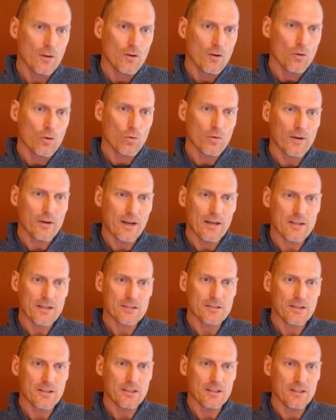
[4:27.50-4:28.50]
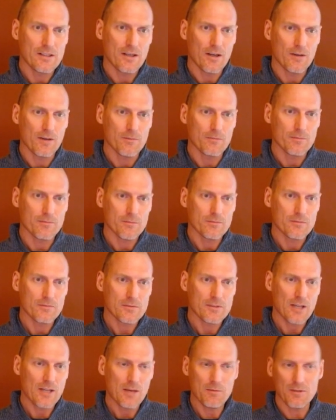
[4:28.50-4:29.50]
Whereas the
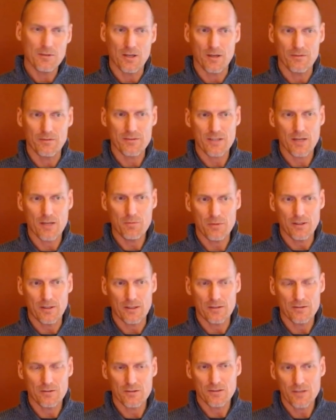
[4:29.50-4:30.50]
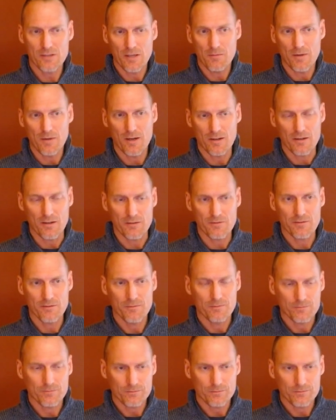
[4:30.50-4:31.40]
Taimanov, as I played, or the Taimanov,